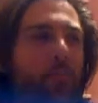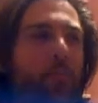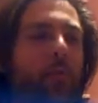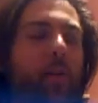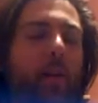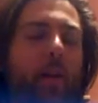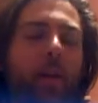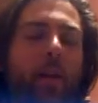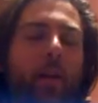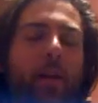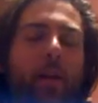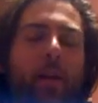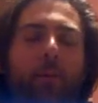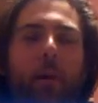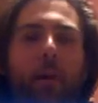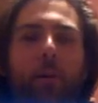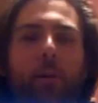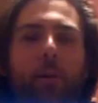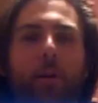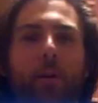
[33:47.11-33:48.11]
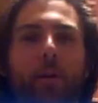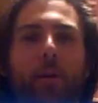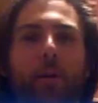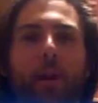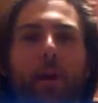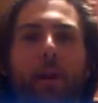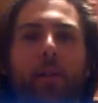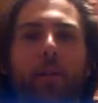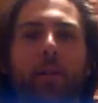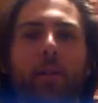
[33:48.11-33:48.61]
putting it in a public
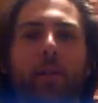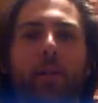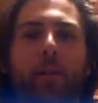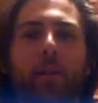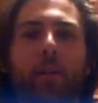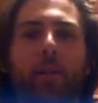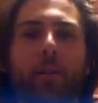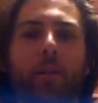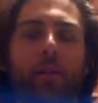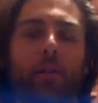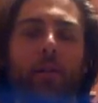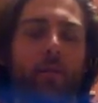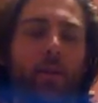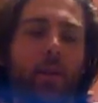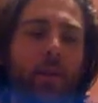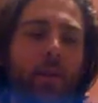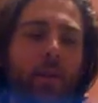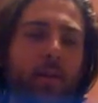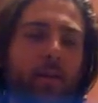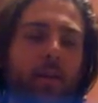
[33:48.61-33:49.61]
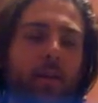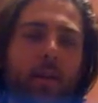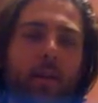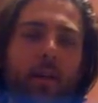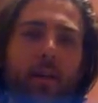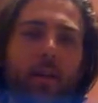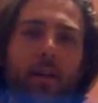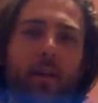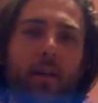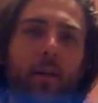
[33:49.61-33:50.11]
location for all to
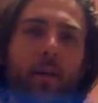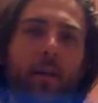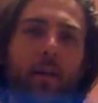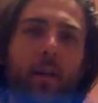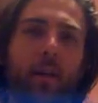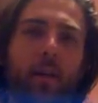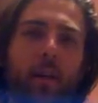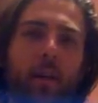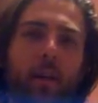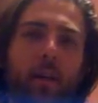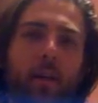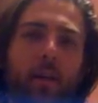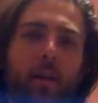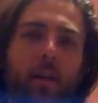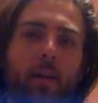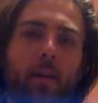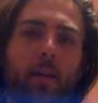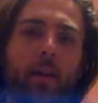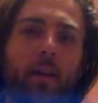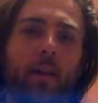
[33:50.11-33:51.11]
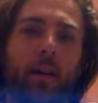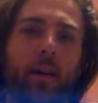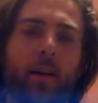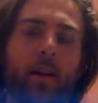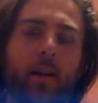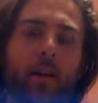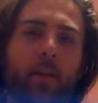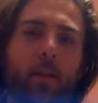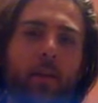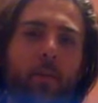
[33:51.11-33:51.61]
see and
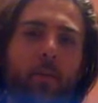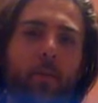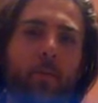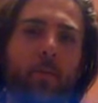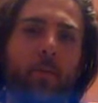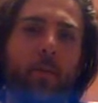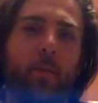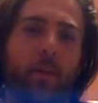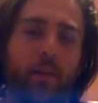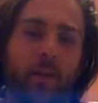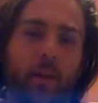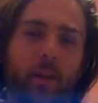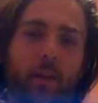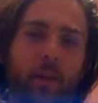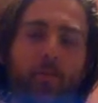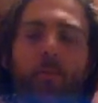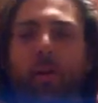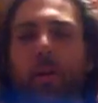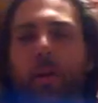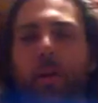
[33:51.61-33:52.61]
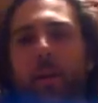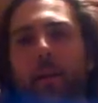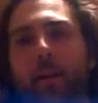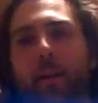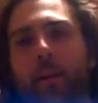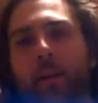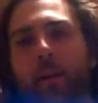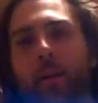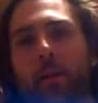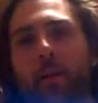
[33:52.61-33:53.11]
uh, just like I'm putting you
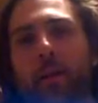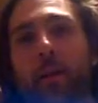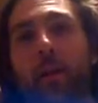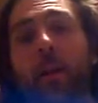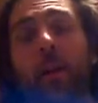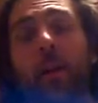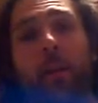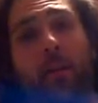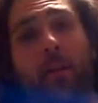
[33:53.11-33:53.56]
on the internet